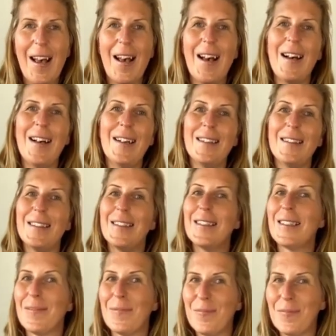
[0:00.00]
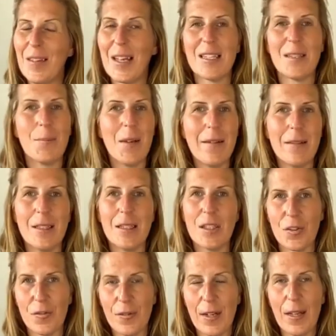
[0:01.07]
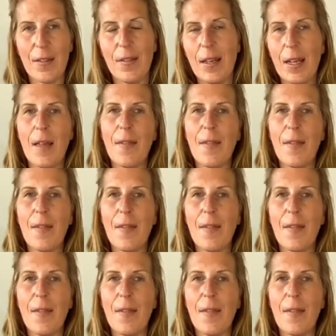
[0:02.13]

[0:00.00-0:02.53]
And experience is a great thing.